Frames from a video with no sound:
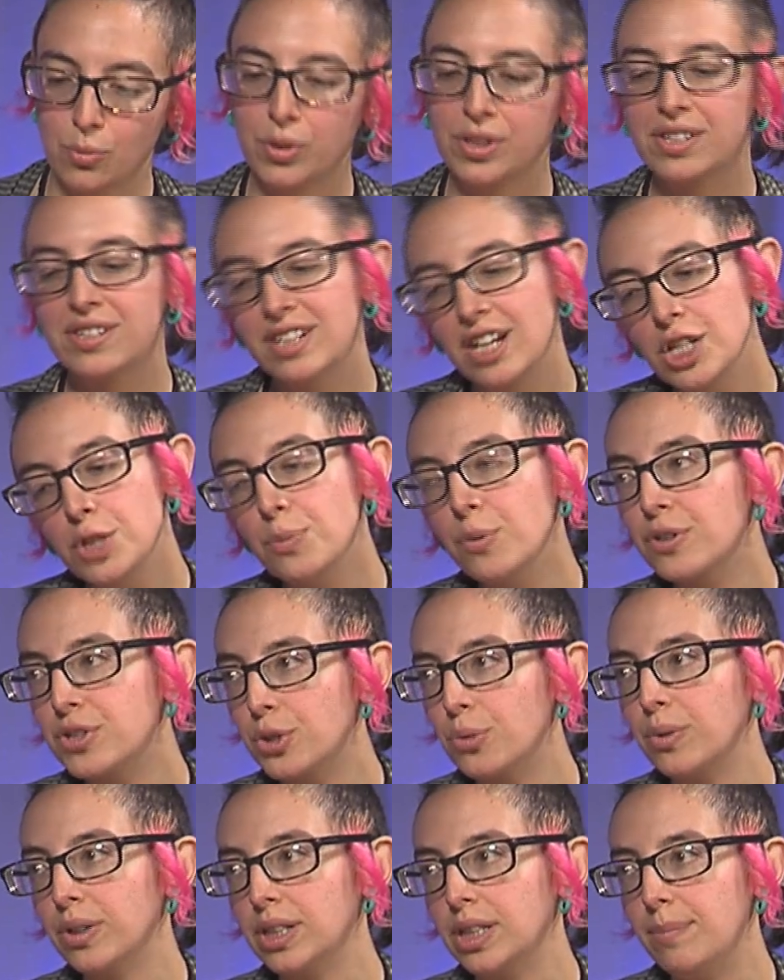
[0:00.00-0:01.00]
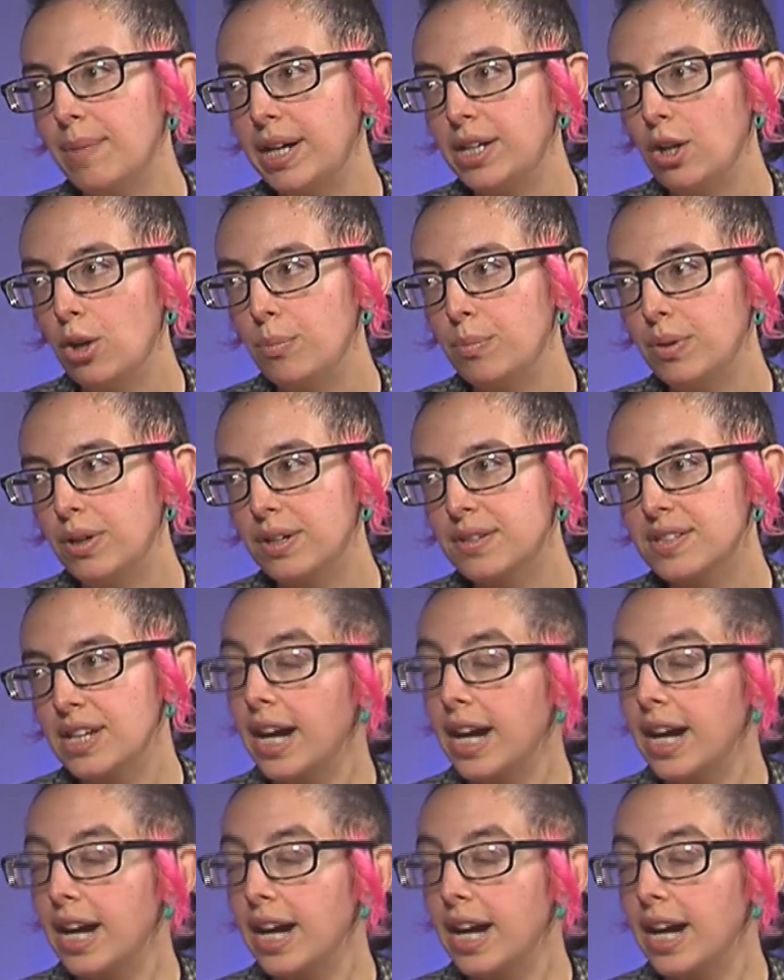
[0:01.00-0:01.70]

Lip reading: Well, the sketchbooks are really my notebooks.